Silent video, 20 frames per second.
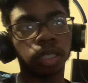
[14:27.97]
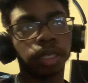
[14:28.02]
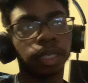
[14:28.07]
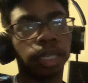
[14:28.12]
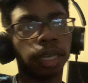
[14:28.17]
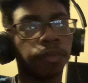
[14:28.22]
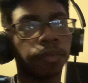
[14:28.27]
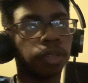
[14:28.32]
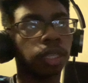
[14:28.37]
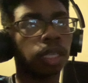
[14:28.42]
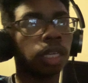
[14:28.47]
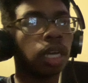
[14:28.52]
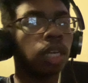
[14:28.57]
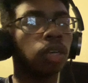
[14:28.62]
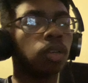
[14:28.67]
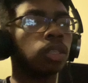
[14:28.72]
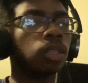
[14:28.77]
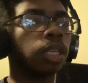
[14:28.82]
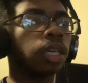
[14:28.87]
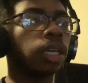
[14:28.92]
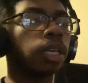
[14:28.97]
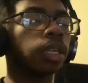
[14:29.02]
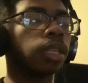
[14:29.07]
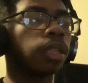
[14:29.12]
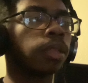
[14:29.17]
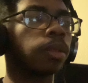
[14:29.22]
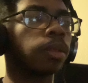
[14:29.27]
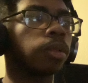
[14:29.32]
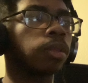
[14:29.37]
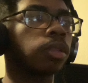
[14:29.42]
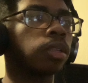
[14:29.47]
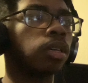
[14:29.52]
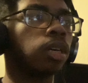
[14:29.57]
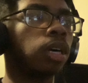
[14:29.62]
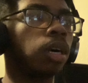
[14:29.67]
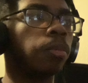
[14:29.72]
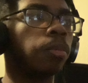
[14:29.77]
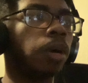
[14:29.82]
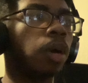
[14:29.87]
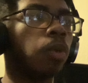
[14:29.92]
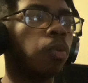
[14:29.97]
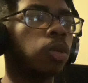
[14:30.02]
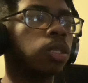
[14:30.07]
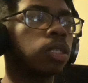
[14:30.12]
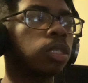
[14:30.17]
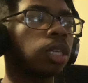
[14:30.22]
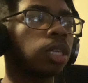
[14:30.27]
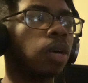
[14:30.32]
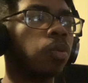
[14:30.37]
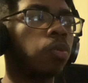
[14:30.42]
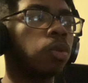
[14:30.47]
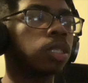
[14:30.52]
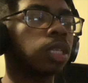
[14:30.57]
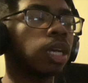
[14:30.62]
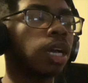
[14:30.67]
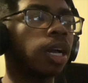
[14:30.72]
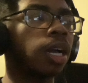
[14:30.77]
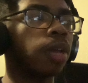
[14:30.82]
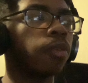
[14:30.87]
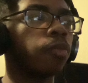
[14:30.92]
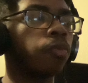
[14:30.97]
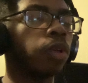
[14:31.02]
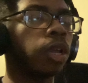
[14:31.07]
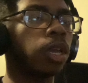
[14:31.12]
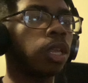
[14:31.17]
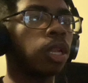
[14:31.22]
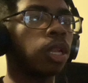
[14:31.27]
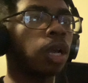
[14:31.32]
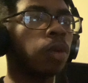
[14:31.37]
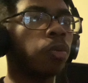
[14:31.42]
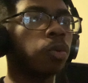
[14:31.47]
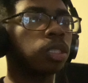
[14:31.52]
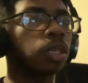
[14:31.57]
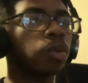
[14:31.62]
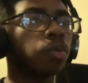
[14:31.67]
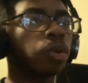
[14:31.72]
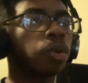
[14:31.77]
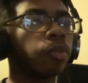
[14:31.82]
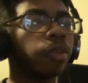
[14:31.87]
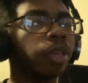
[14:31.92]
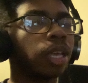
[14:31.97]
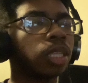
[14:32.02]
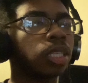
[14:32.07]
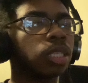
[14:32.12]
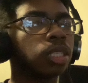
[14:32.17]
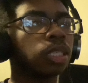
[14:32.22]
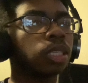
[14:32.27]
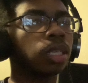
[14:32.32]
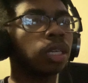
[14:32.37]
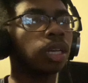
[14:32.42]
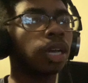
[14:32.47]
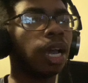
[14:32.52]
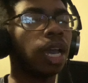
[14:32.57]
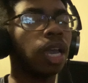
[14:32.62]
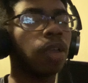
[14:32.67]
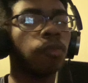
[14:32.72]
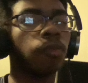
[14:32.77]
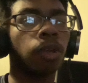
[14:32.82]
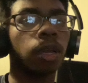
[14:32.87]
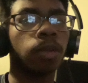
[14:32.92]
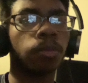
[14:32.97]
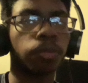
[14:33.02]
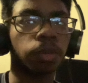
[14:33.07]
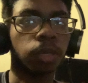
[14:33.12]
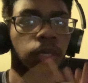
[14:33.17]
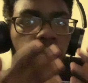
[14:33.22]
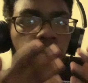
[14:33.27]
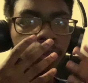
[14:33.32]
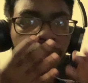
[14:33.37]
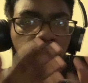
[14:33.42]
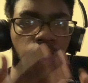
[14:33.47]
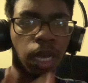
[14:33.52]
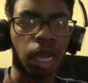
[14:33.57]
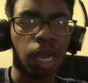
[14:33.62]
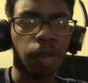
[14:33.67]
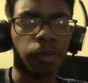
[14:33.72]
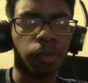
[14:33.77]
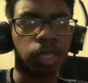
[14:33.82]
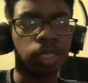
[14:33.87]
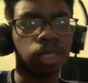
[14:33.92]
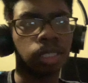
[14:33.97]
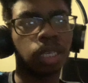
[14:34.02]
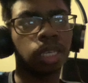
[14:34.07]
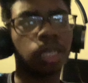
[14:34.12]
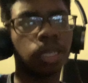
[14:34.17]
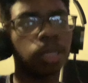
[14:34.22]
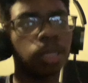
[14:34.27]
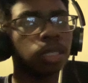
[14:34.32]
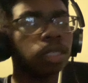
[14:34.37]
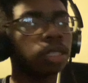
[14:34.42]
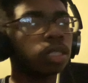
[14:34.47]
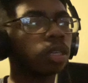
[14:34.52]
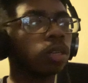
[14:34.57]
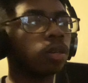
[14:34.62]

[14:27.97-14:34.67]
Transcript: Definitely got on late. Um, I wish I wish Hi Ren. I wish I would have reacted to Hi Ren, but I already seen it, so